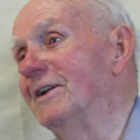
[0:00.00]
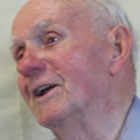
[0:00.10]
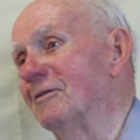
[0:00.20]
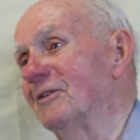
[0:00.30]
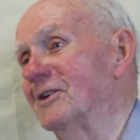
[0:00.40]

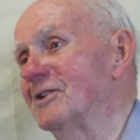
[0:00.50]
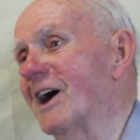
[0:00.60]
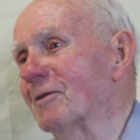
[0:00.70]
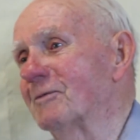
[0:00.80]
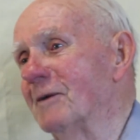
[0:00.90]
did it for
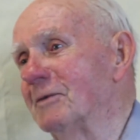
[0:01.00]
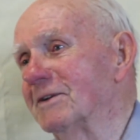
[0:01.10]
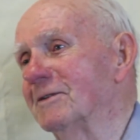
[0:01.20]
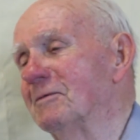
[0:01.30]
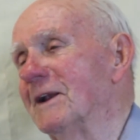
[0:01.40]
shock
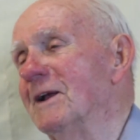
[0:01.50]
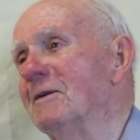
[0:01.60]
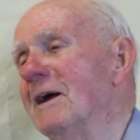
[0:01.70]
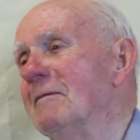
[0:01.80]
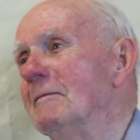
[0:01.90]
purposes, but
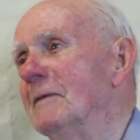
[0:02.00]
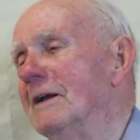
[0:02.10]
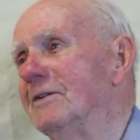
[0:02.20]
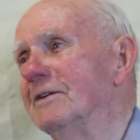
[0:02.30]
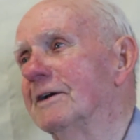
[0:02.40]
anyway,
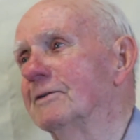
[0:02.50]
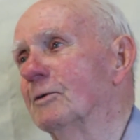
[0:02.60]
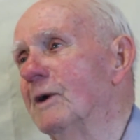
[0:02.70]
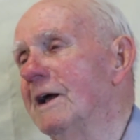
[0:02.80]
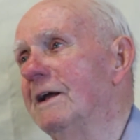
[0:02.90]
she said the
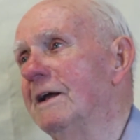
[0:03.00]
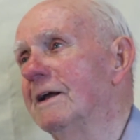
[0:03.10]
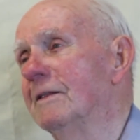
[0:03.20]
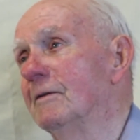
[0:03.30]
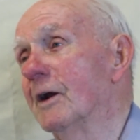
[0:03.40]
way
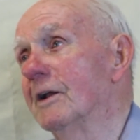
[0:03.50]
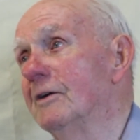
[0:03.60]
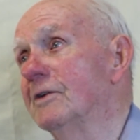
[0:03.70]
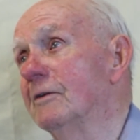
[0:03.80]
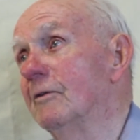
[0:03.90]
the
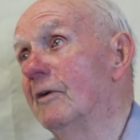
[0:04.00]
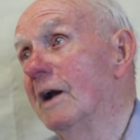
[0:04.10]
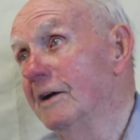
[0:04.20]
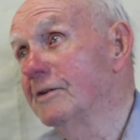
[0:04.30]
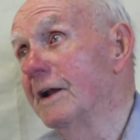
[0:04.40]

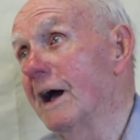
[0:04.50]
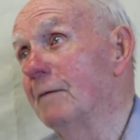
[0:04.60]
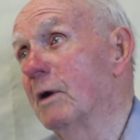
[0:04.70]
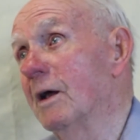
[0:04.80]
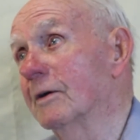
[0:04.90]
religion I
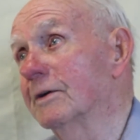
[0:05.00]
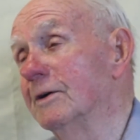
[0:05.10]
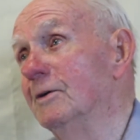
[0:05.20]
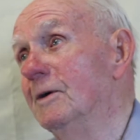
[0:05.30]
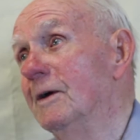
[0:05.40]
belong
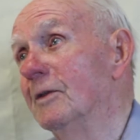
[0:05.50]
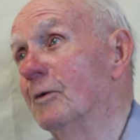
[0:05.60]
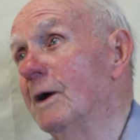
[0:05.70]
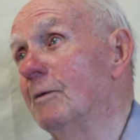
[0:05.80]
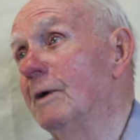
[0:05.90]
to, the
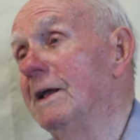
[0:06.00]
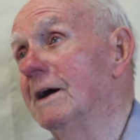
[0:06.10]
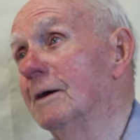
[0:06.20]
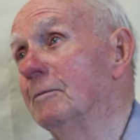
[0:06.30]
way we